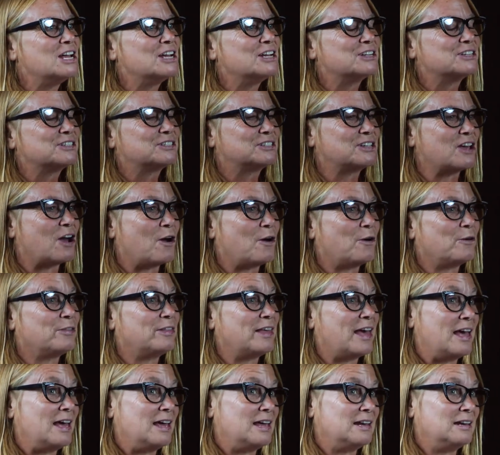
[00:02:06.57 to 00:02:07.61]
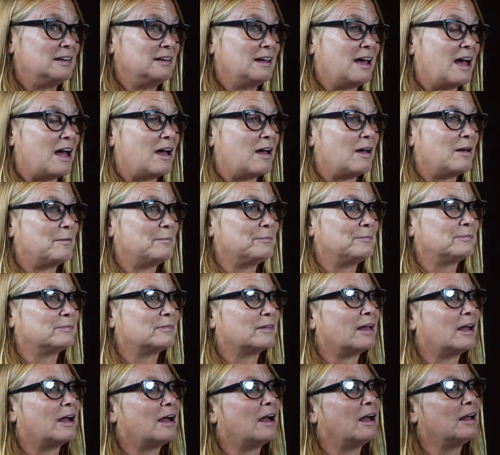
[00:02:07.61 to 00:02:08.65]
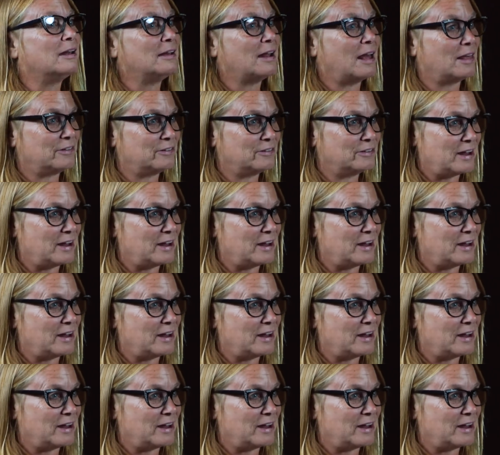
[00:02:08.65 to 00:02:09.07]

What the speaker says: So then another